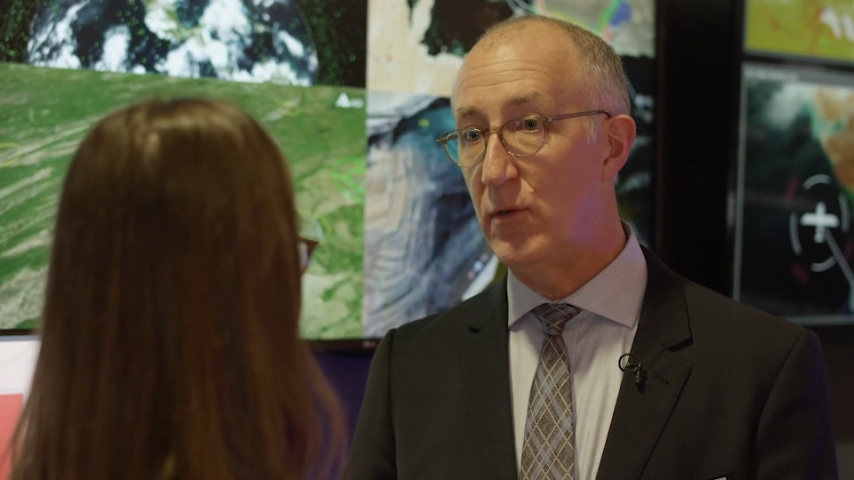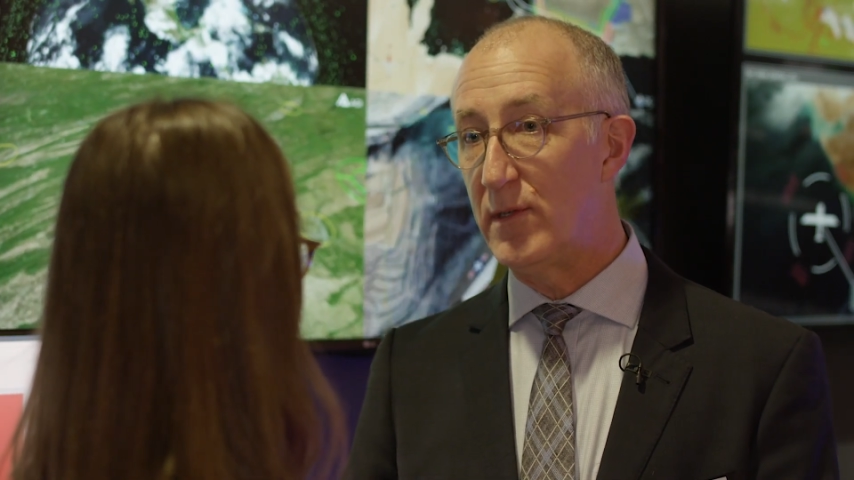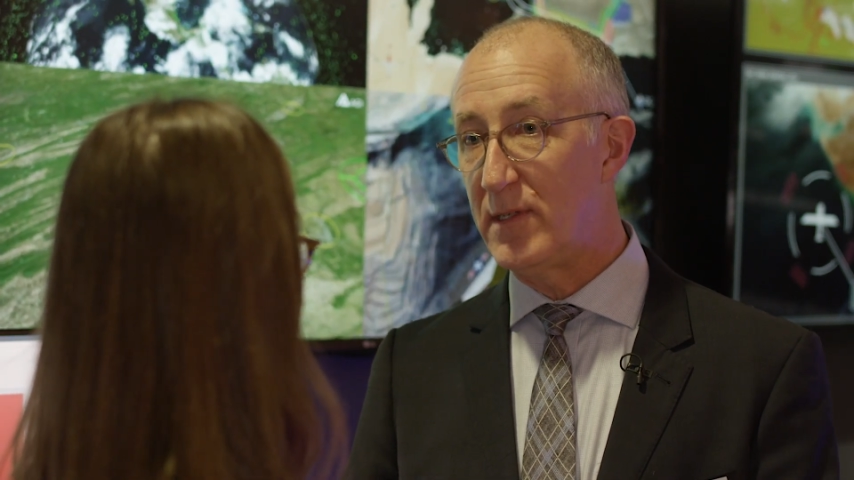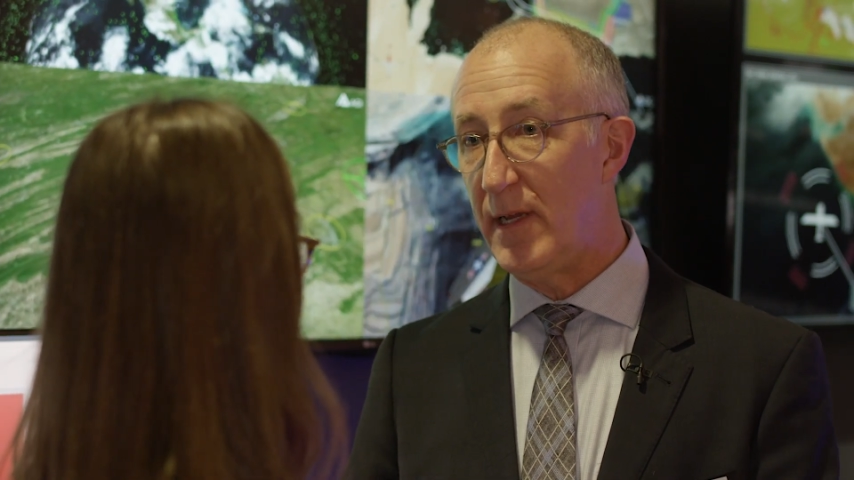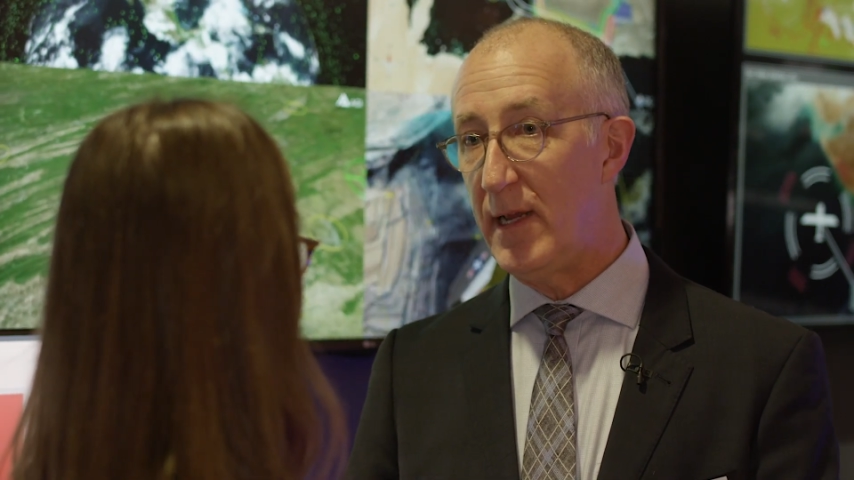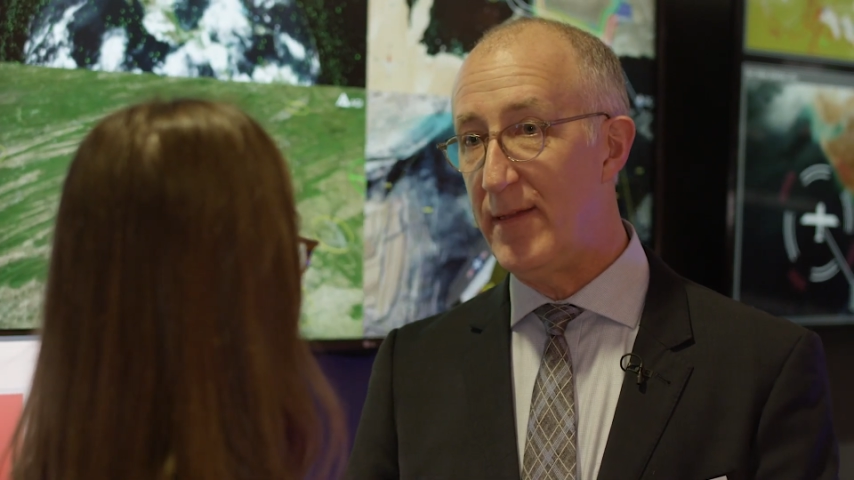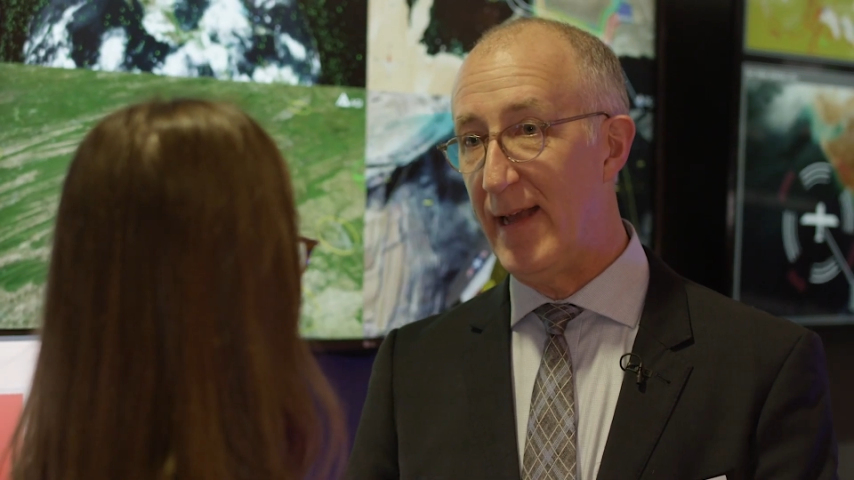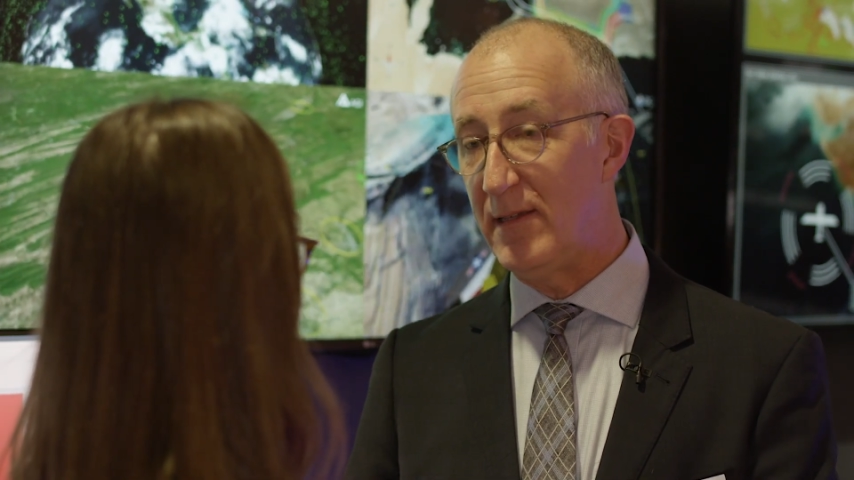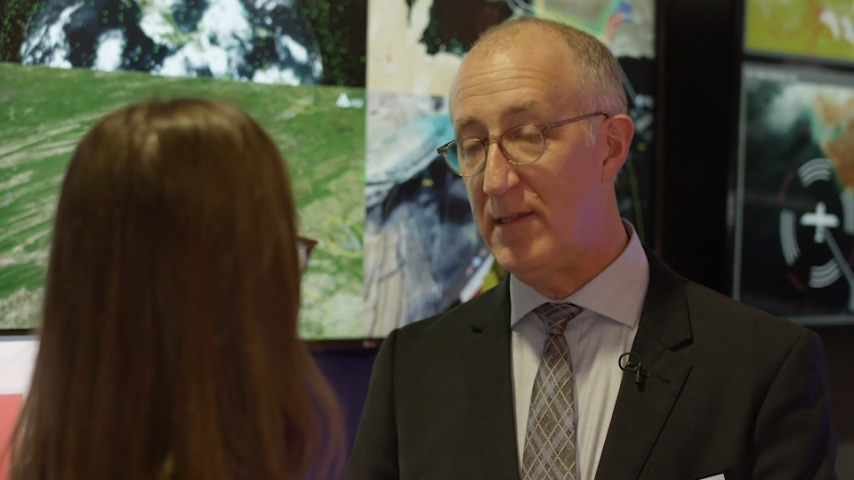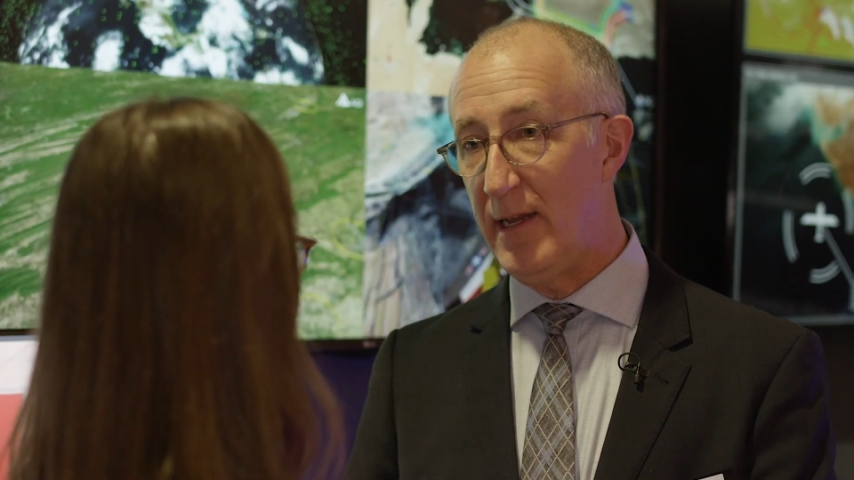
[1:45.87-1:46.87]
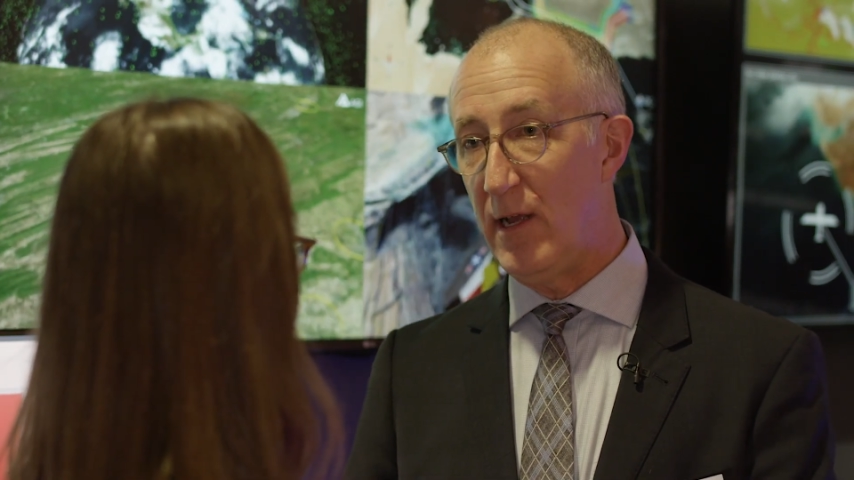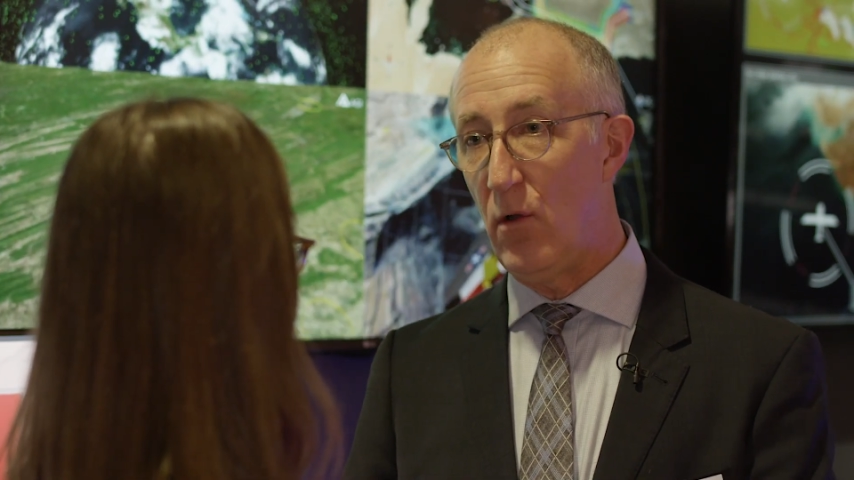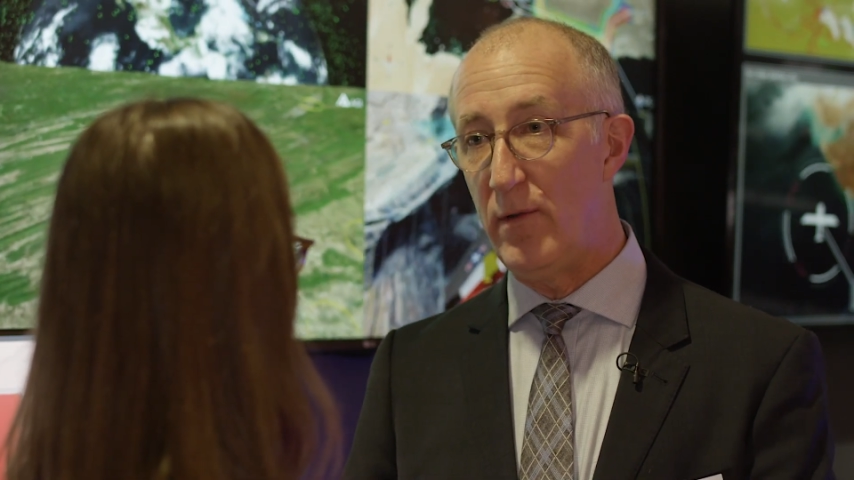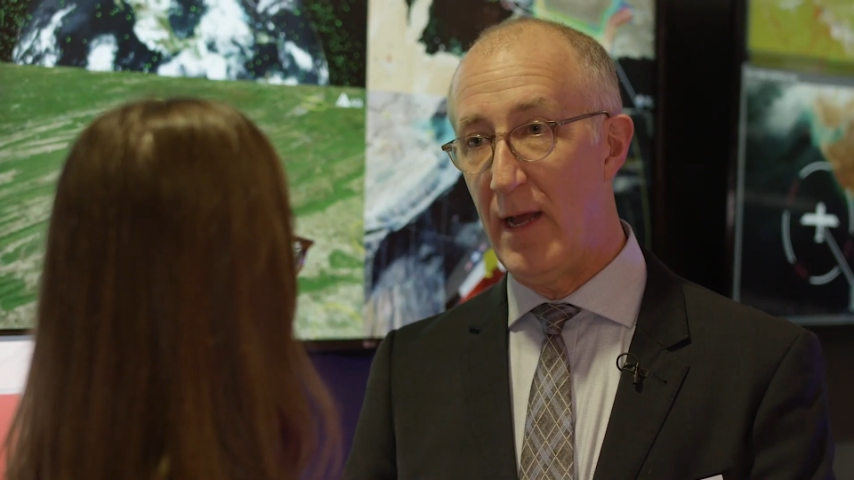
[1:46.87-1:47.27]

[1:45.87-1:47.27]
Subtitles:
you to see that Zio